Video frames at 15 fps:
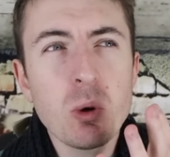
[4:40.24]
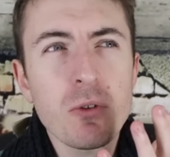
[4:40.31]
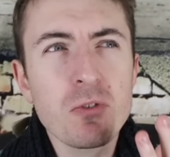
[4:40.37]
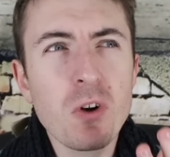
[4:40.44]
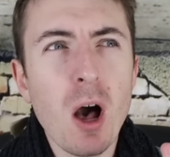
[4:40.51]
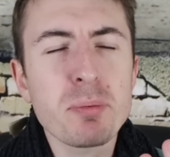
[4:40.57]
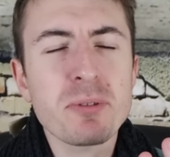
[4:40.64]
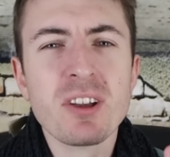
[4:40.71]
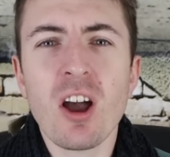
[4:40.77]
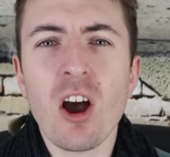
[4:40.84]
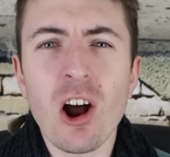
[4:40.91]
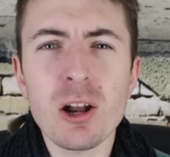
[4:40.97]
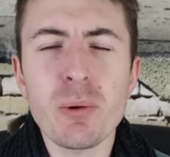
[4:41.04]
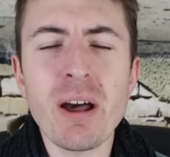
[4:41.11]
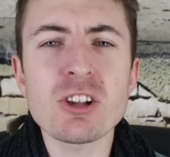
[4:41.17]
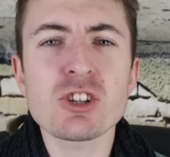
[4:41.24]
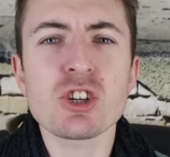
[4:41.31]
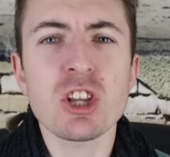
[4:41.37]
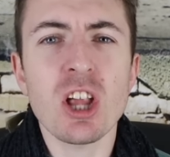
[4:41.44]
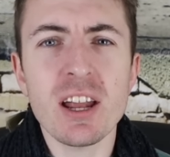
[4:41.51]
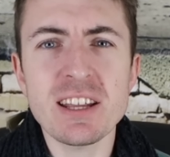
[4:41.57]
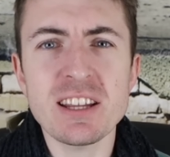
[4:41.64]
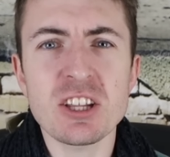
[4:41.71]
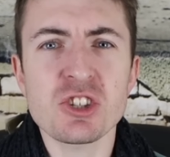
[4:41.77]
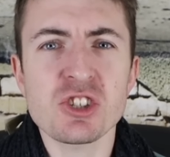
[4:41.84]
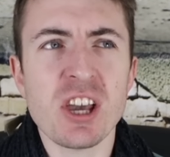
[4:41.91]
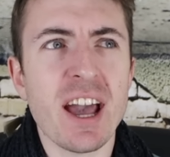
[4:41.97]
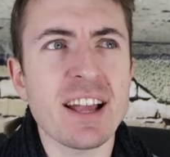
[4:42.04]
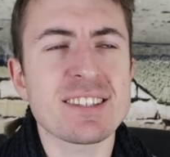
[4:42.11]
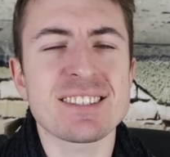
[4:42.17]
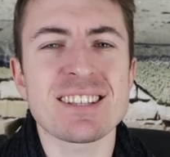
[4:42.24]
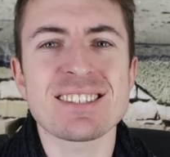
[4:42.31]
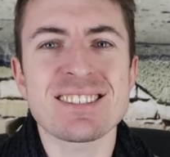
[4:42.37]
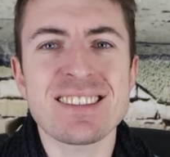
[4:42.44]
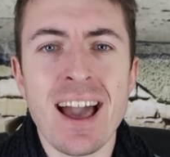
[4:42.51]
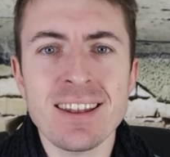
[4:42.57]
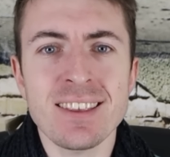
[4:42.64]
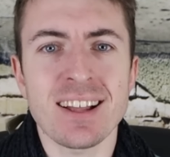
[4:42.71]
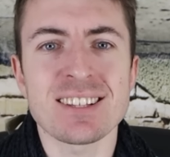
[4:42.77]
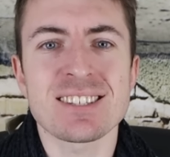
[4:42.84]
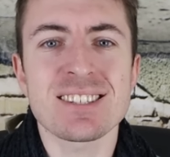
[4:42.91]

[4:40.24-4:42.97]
You have robbed Carlo Ancelotti the chance to stand on